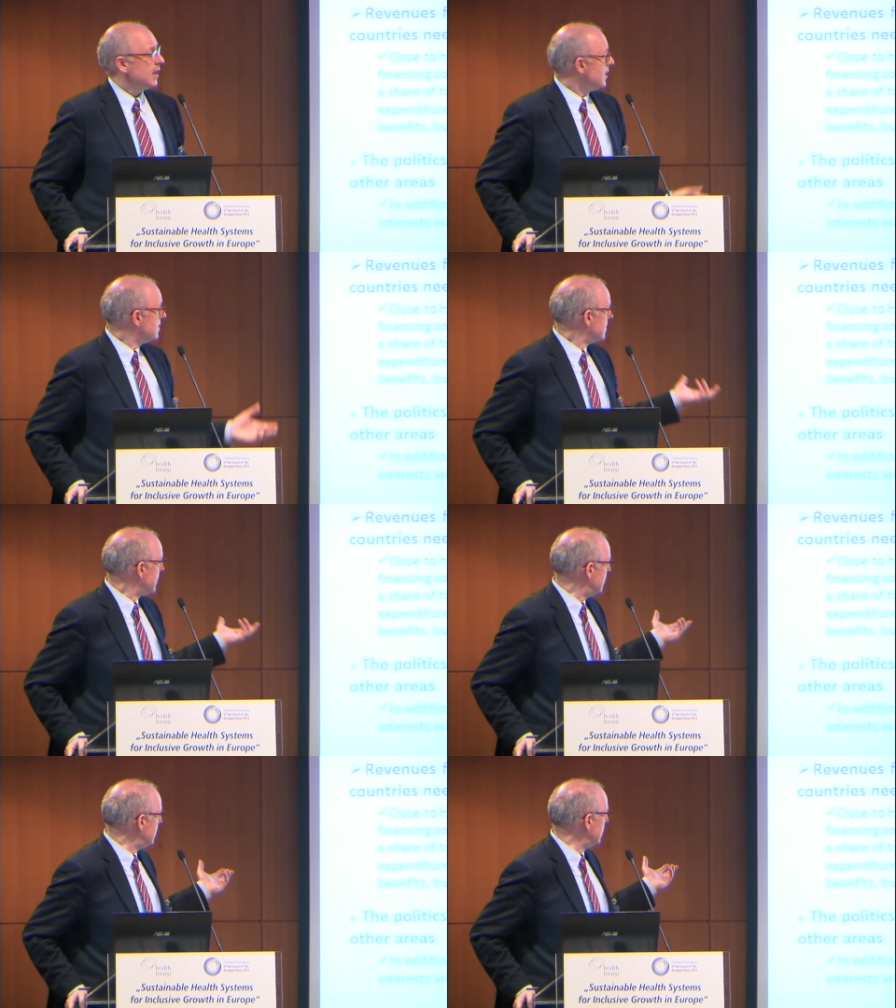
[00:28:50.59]
is this
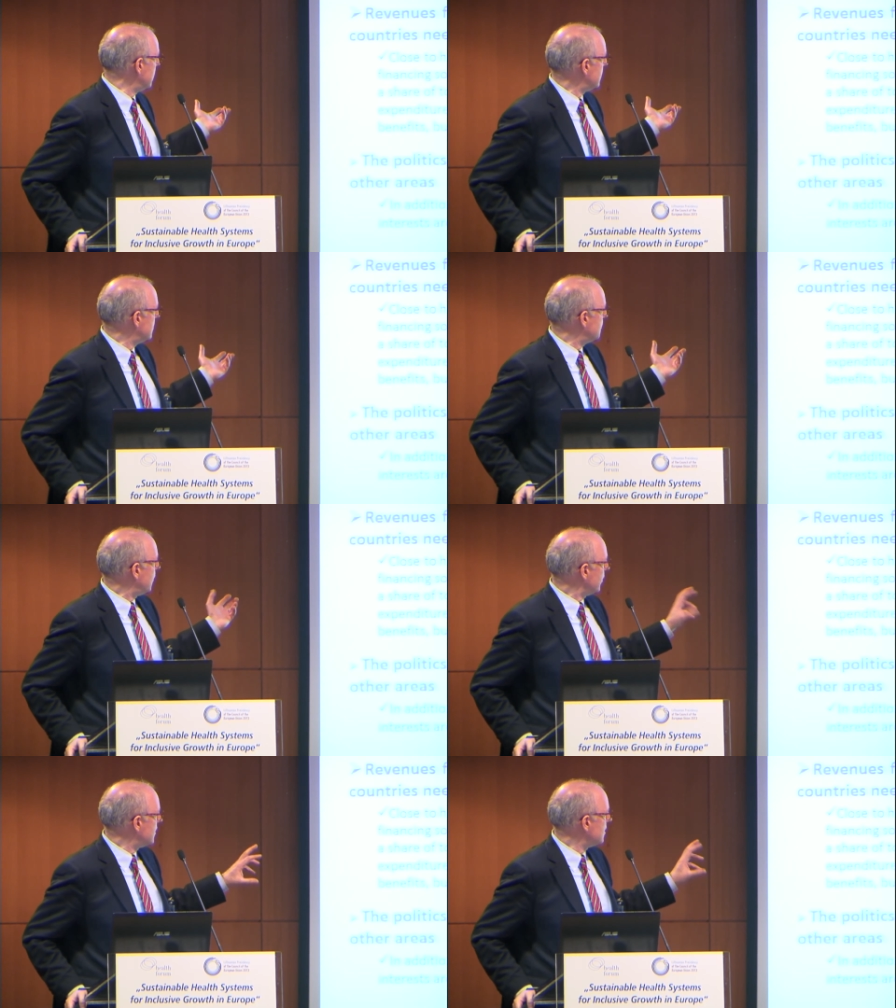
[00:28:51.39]
idea that the
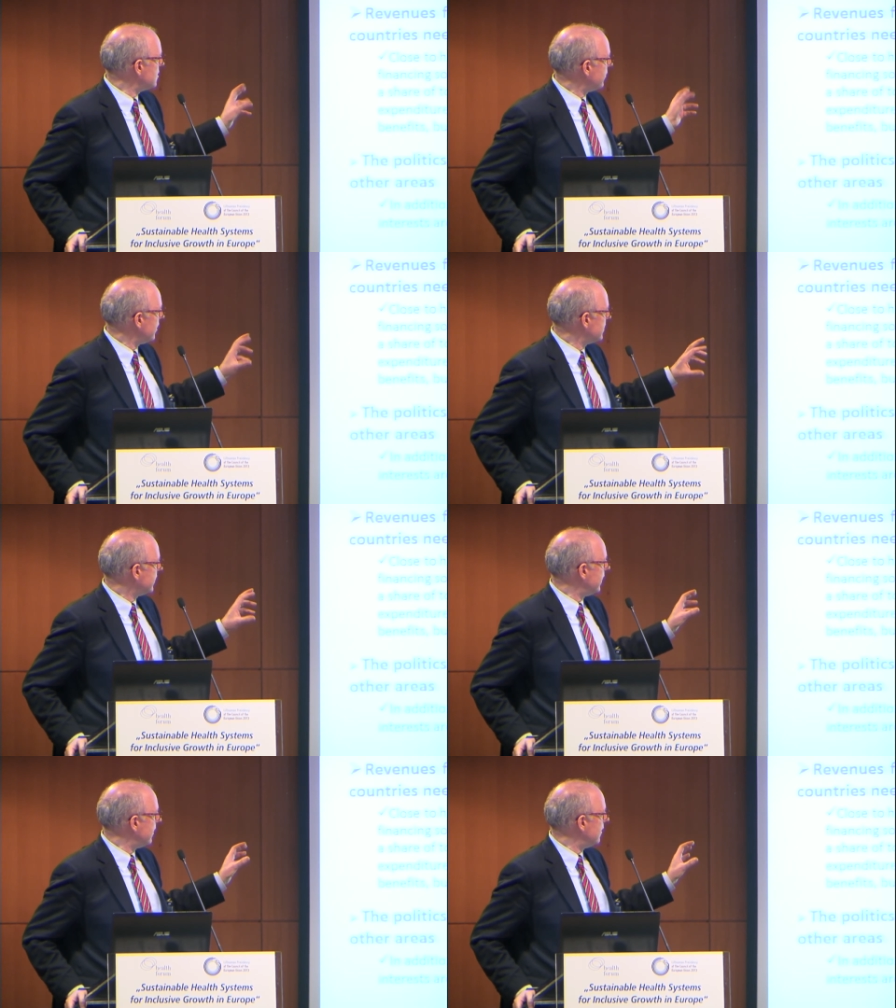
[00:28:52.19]
politics of
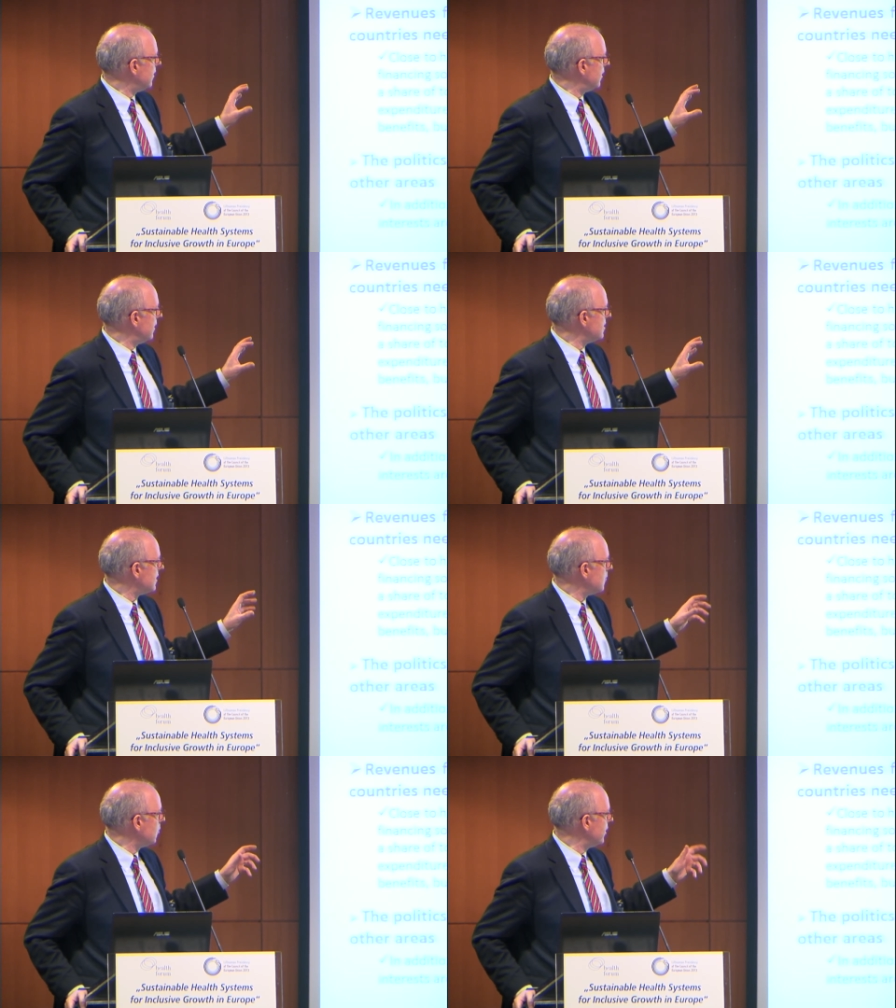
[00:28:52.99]
healthcare
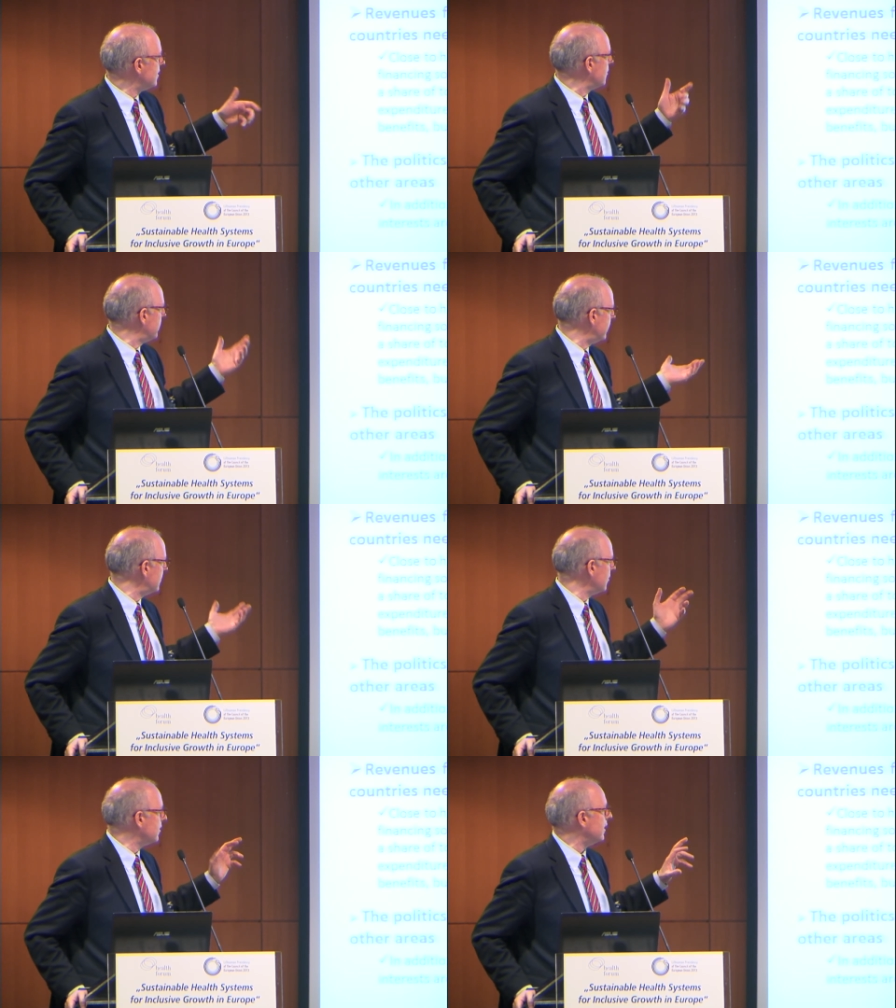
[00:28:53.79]
are more
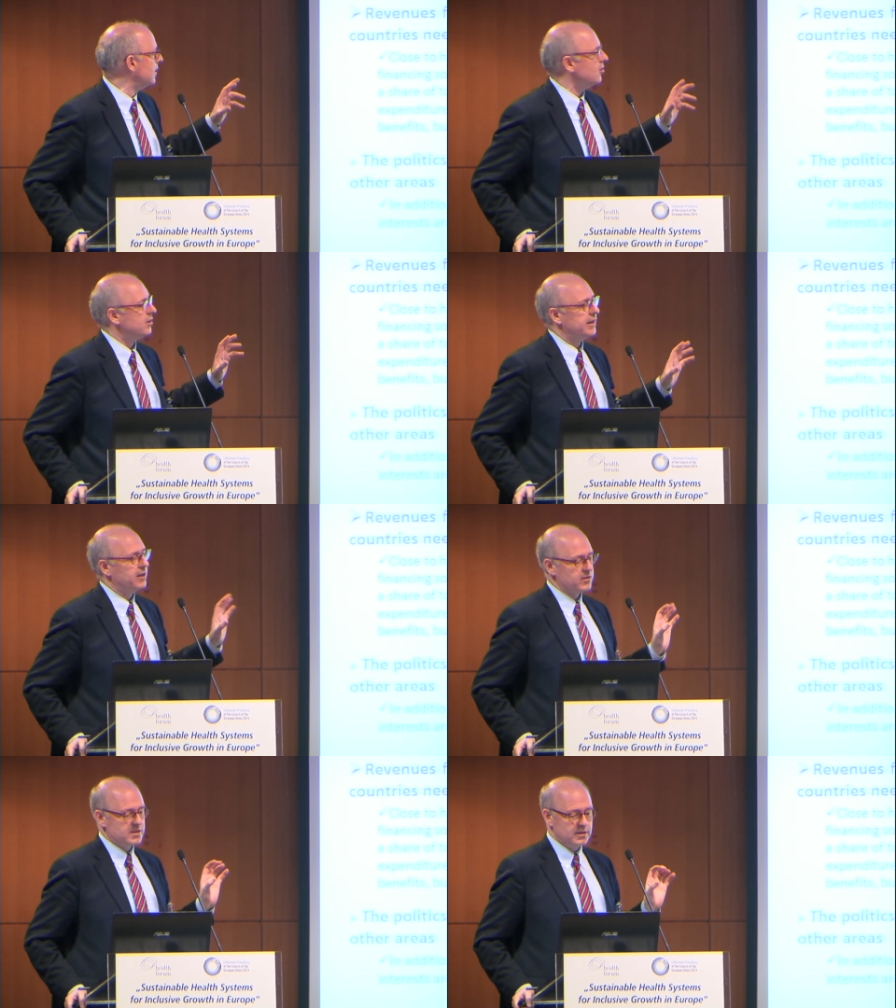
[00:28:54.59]
incremental than in other
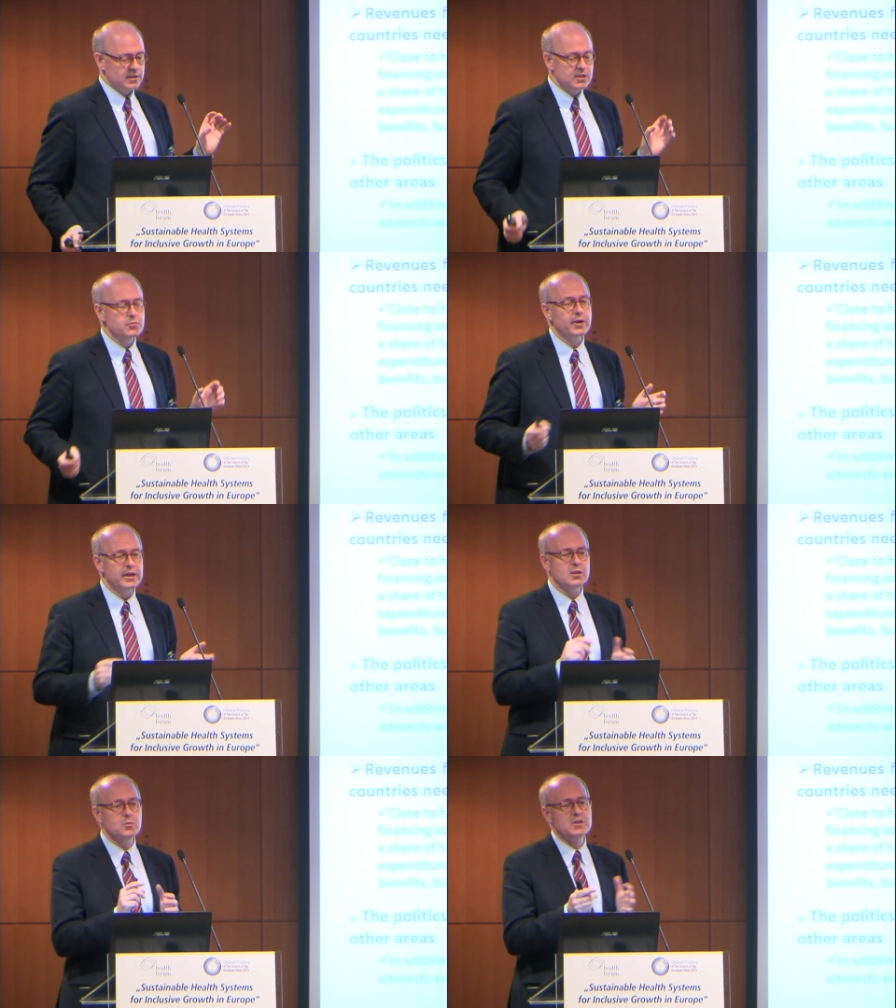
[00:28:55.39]
areas, and this is
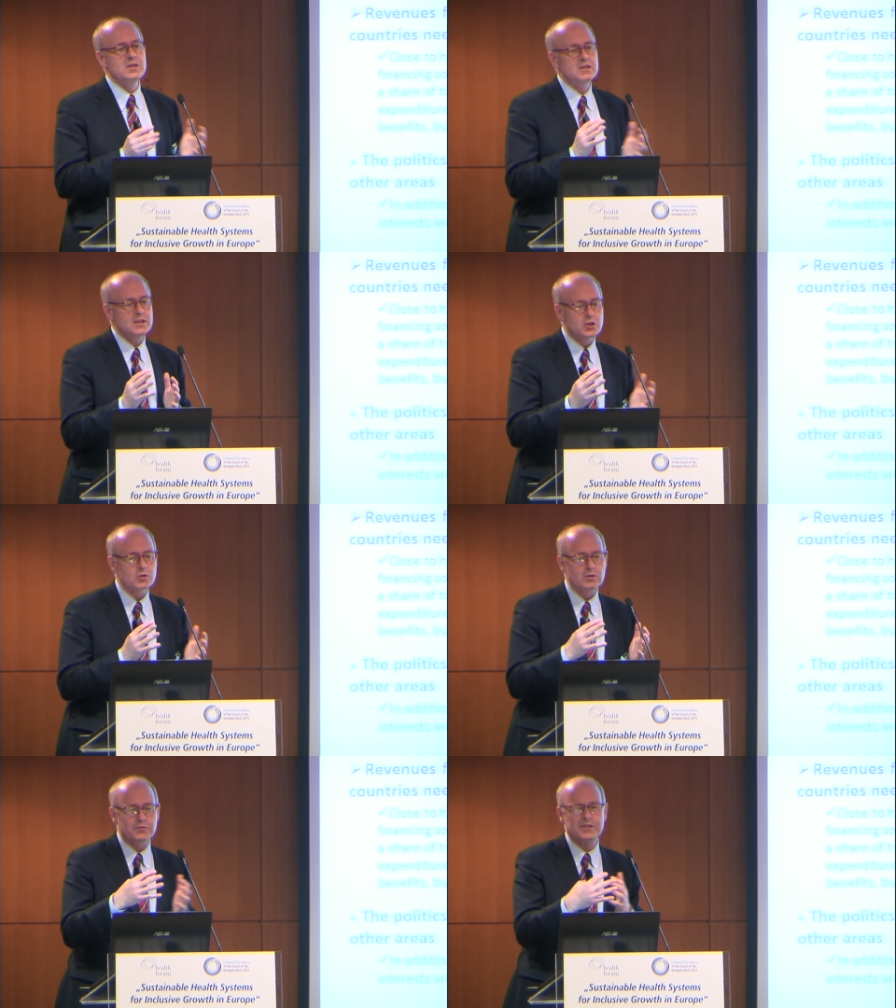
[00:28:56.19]
related with this
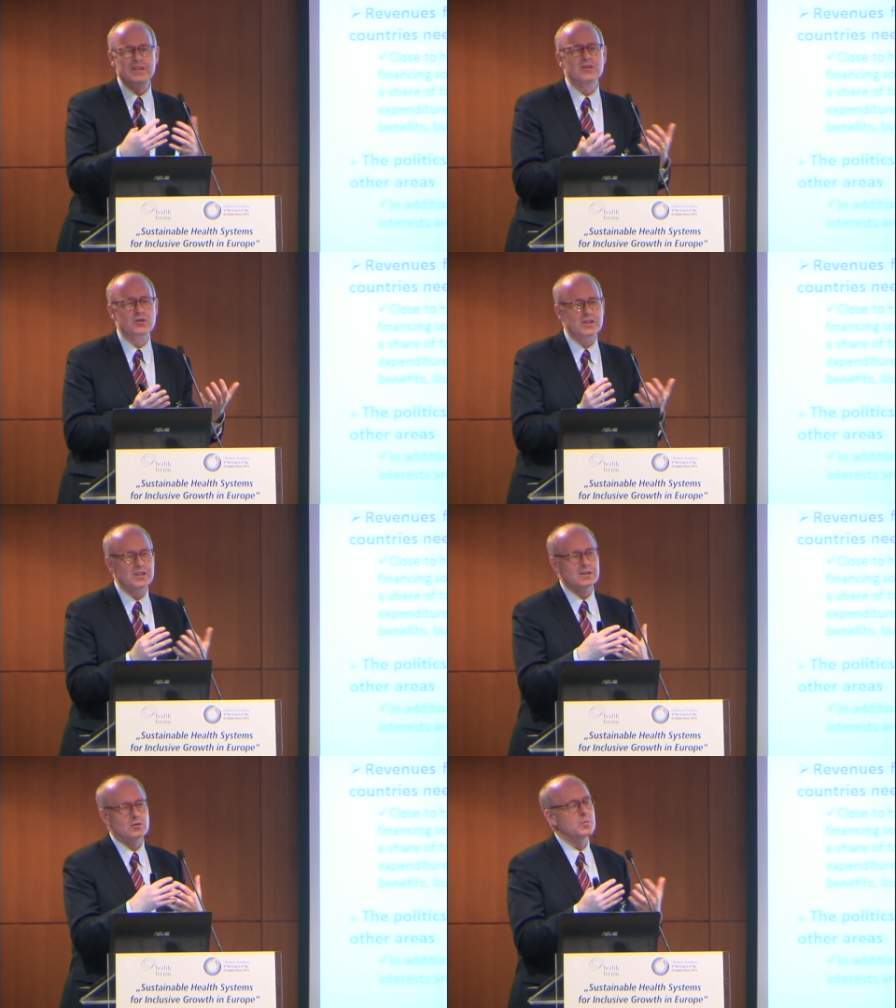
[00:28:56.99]
issue of
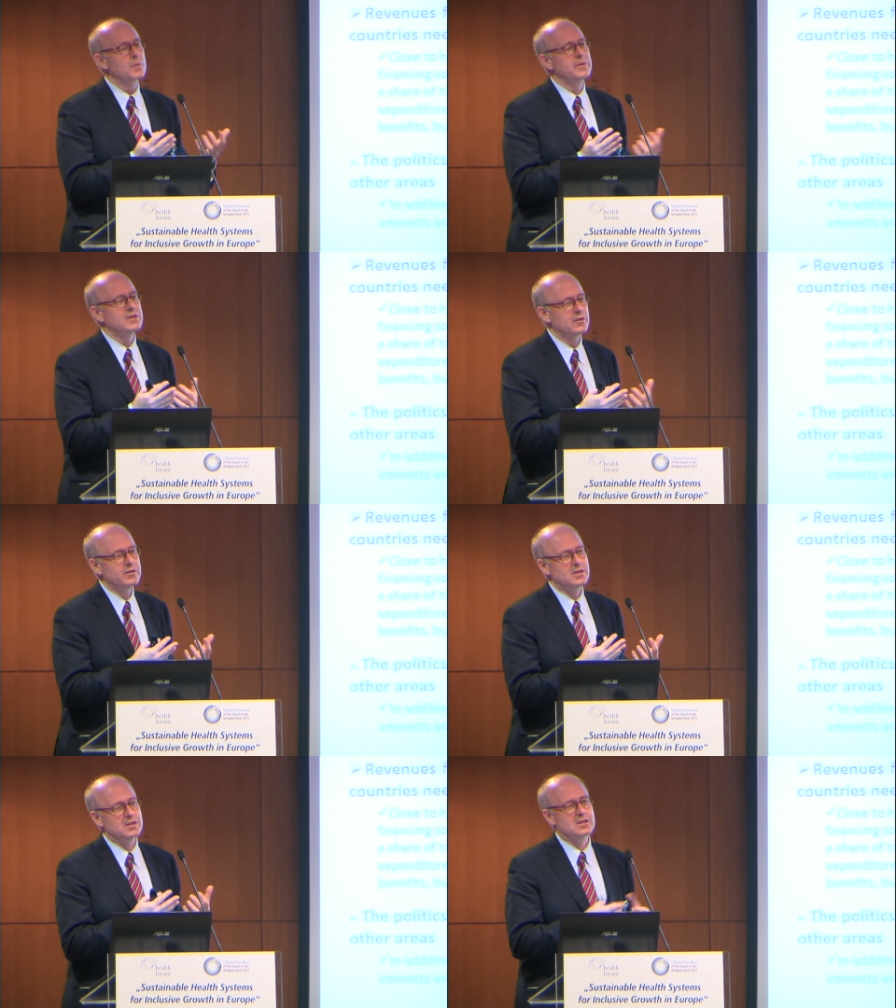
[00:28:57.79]
synergies and
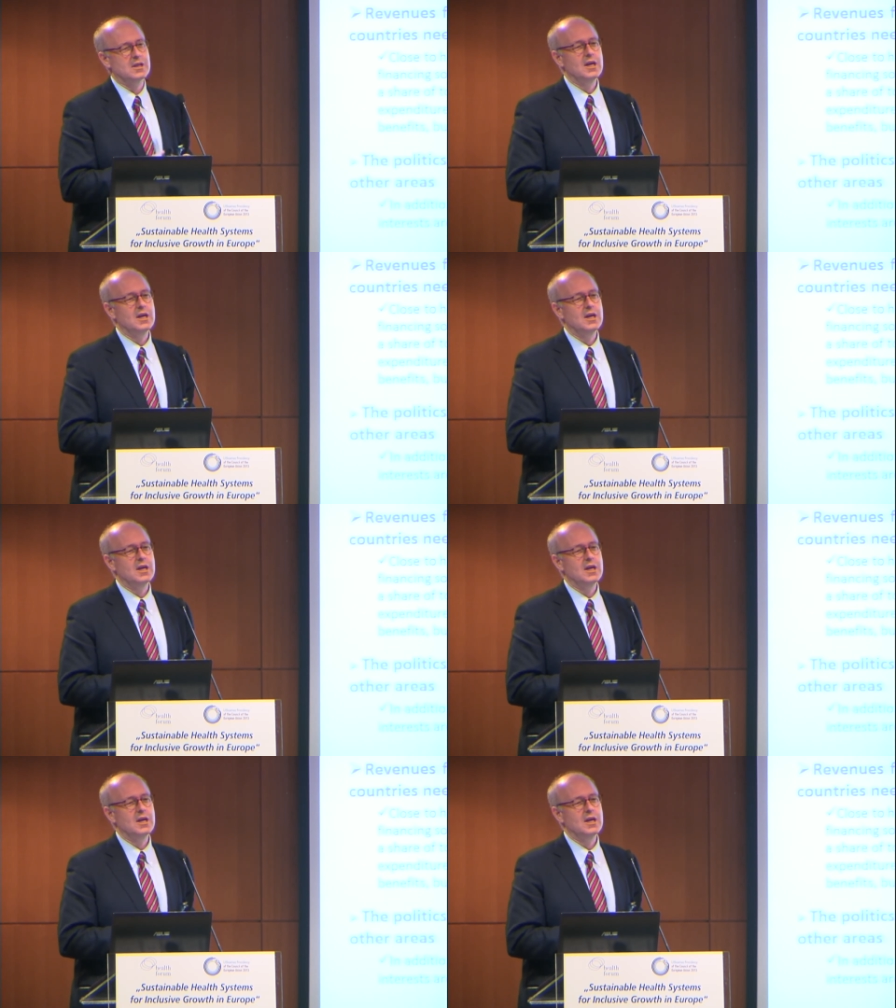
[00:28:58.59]
complementarities.